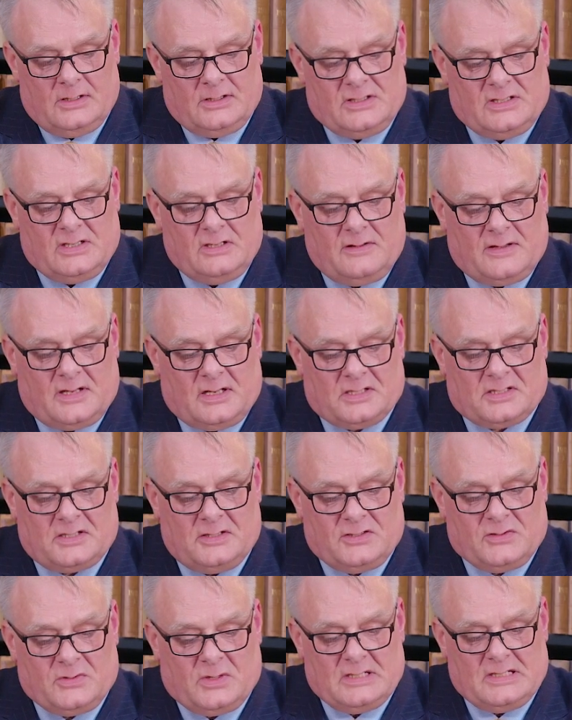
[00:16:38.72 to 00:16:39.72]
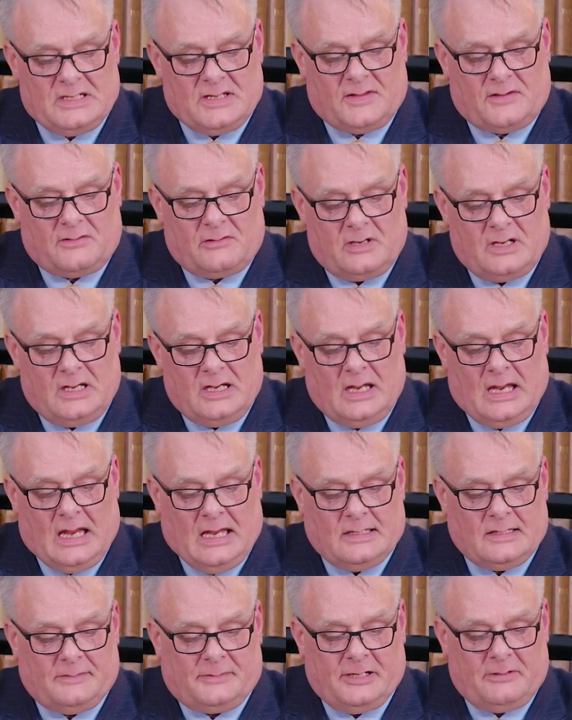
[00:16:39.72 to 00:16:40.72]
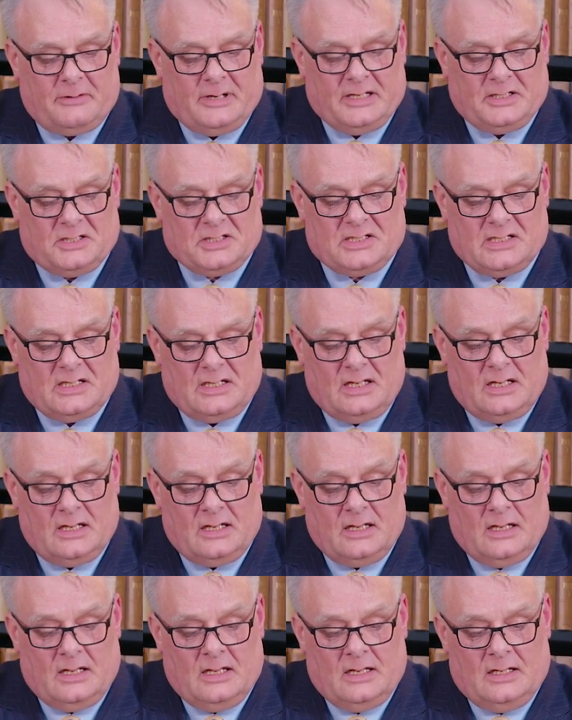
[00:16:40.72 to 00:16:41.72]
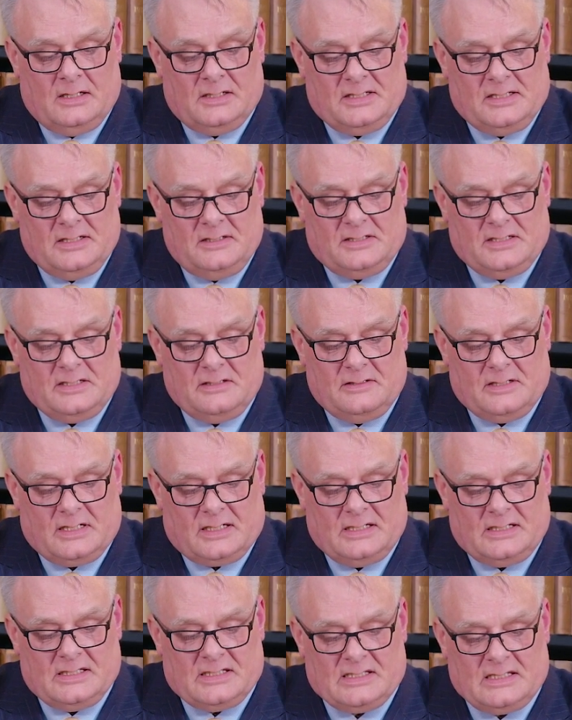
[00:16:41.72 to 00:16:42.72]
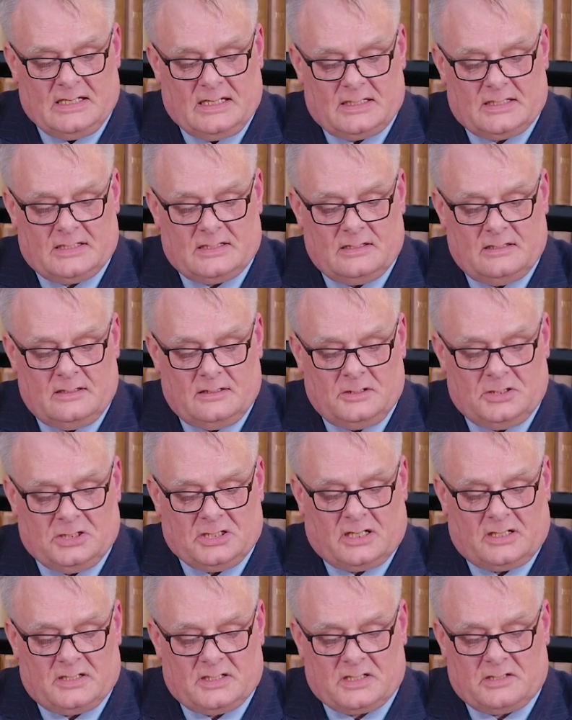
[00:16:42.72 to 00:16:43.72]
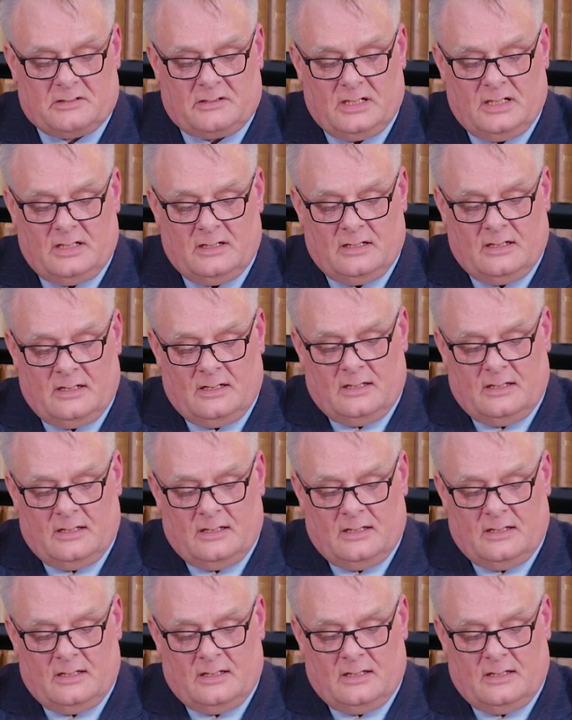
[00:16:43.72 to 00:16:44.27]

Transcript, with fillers: 2023, EWHC 2296, Chancery,